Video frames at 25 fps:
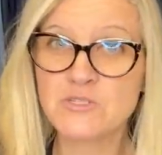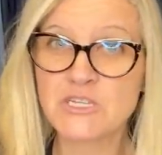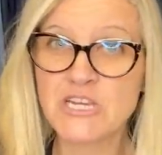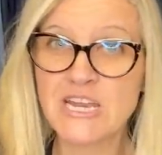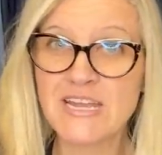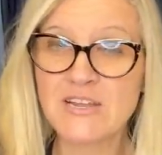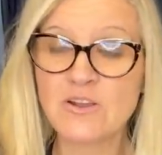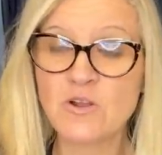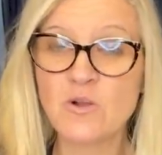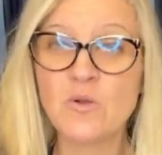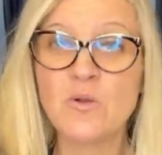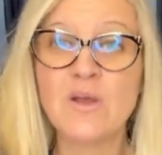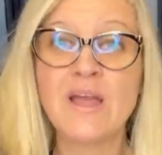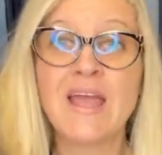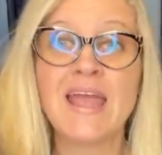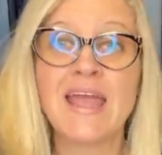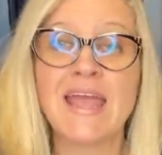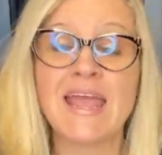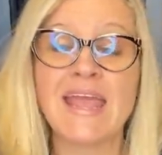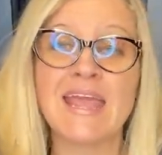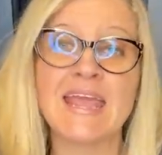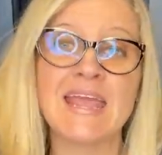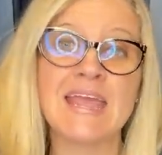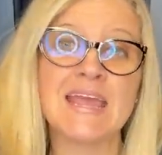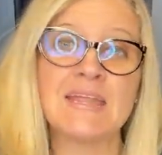channel
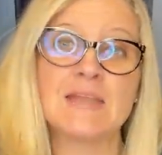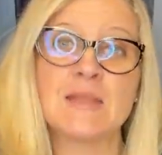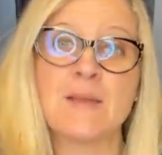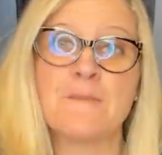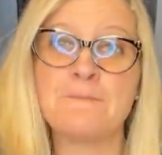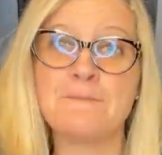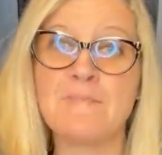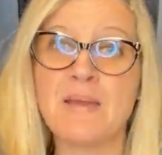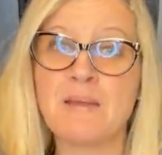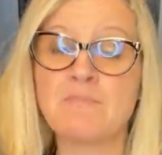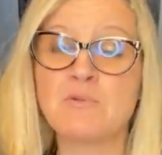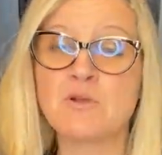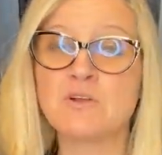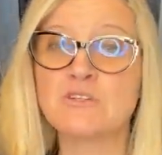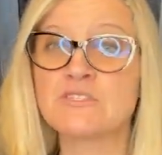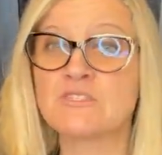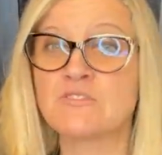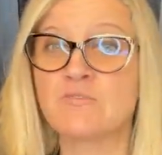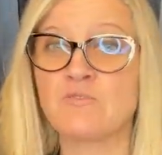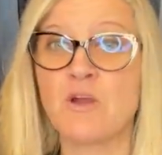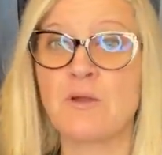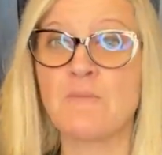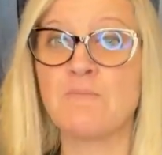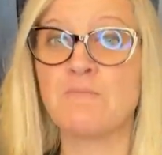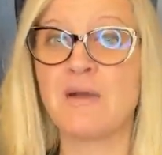and members
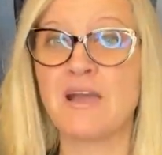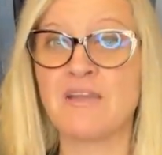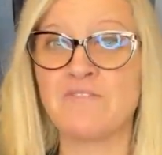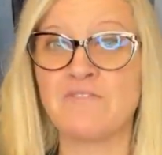from my